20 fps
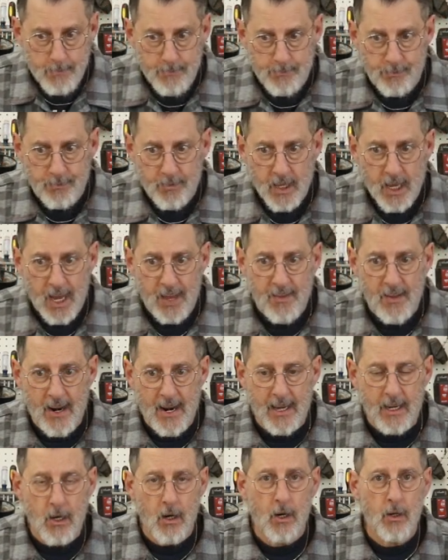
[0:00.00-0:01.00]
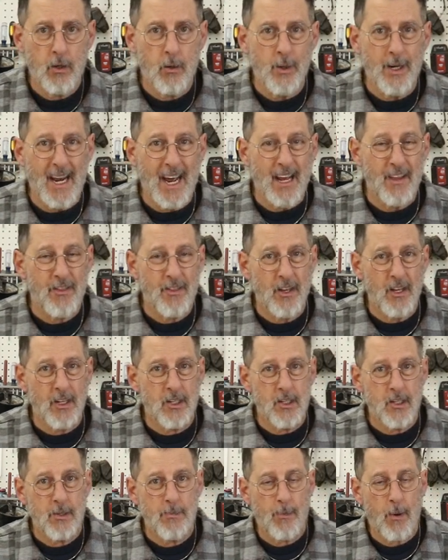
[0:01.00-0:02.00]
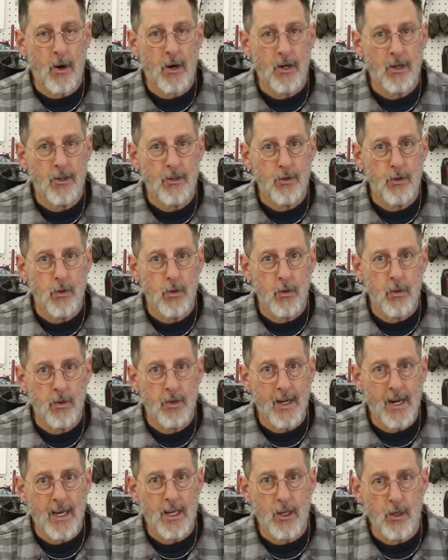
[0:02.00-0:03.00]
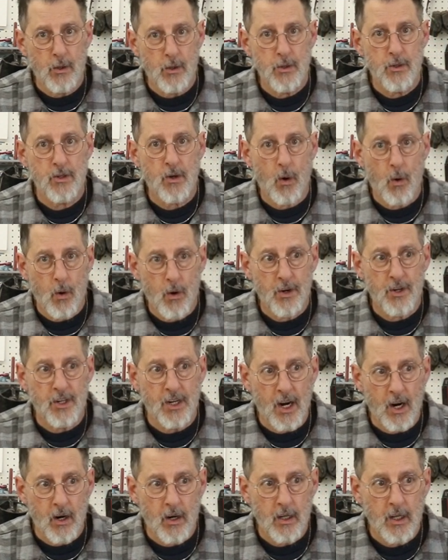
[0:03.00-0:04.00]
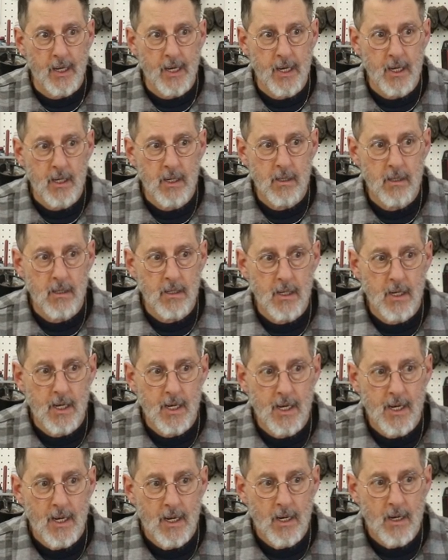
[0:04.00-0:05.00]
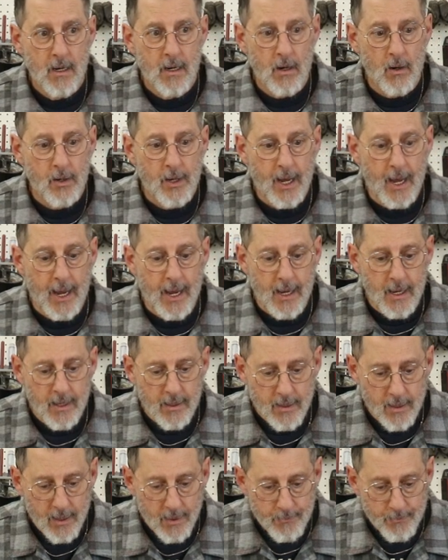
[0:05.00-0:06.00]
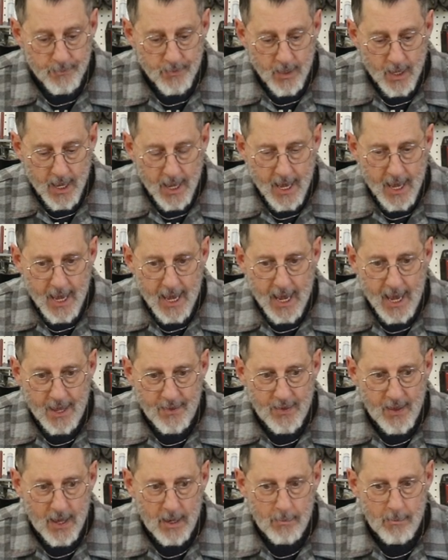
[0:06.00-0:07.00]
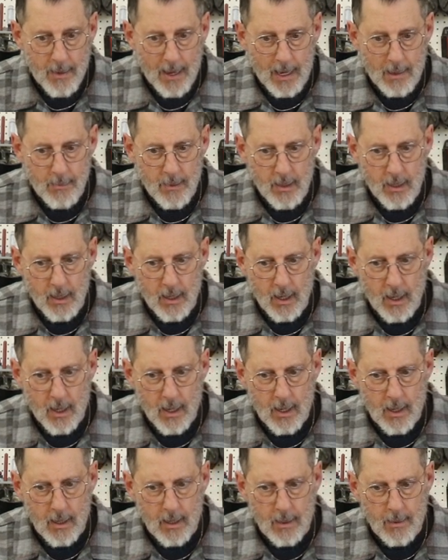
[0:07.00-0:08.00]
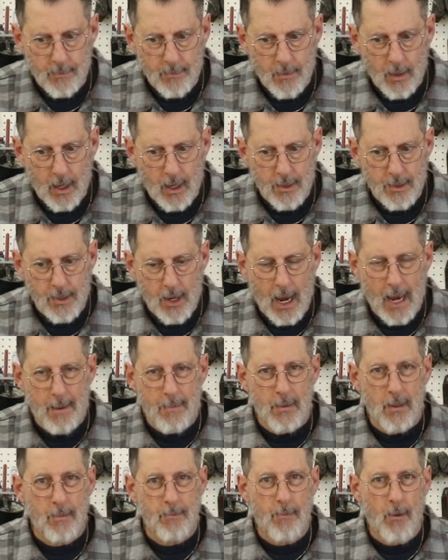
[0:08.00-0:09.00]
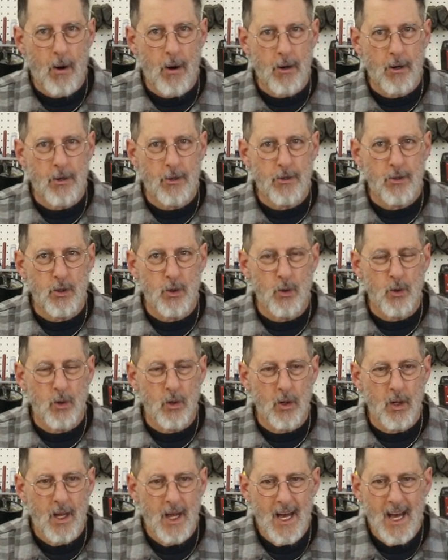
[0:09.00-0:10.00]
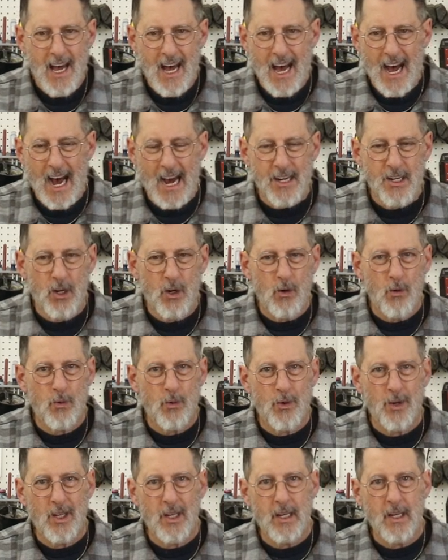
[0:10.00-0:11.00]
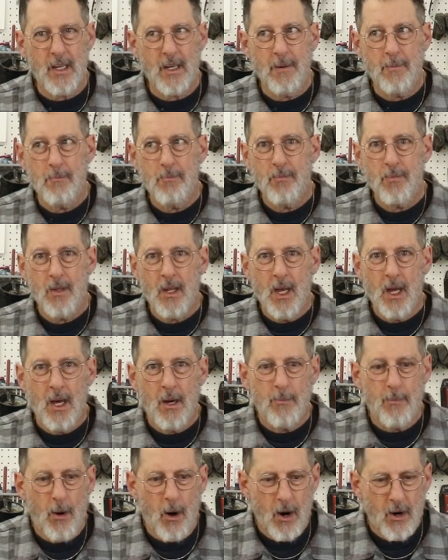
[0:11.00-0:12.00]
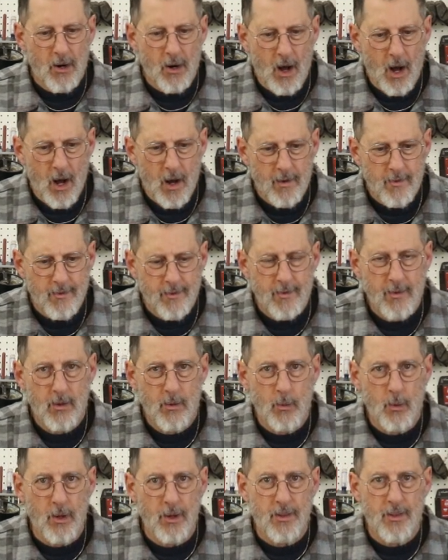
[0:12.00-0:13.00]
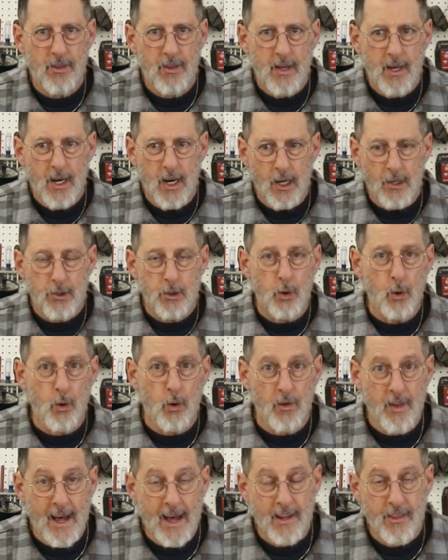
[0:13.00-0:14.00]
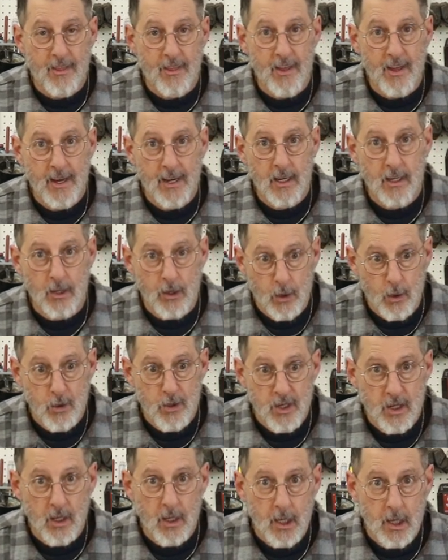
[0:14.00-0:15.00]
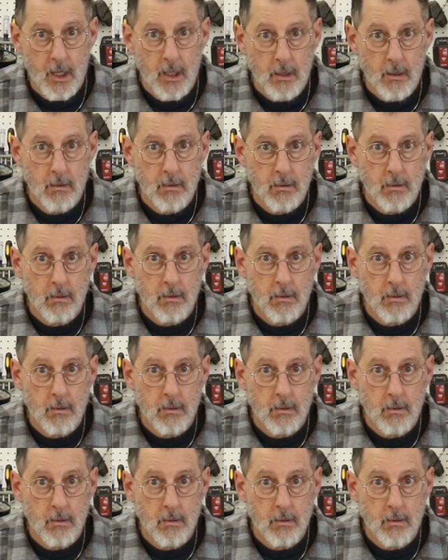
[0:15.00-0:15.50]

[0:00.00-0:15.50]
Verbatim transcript: and then I go to an eighth inch parting tool that I use ordinarily, okay? And then maybe uh, a diamond parting tool. I don't really part off with a tool that thick usually,